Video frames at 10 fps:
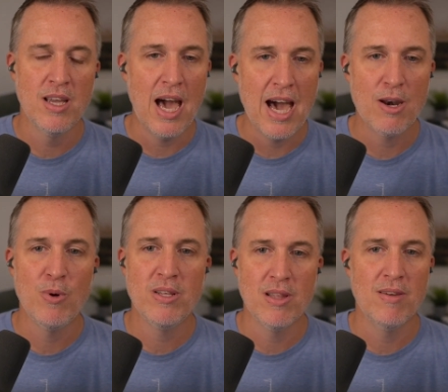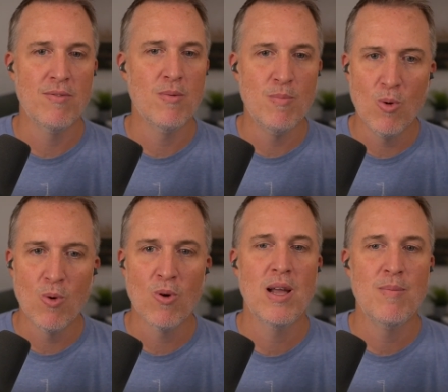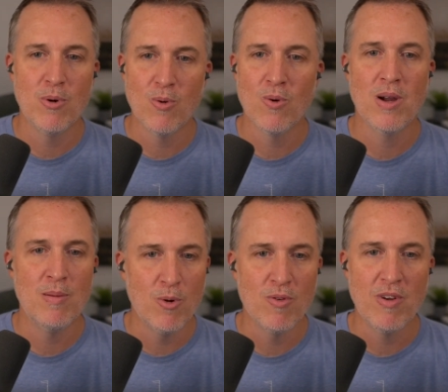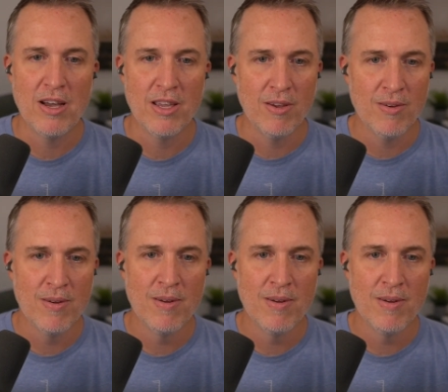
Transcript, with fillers: how do we deliver more and more and more value?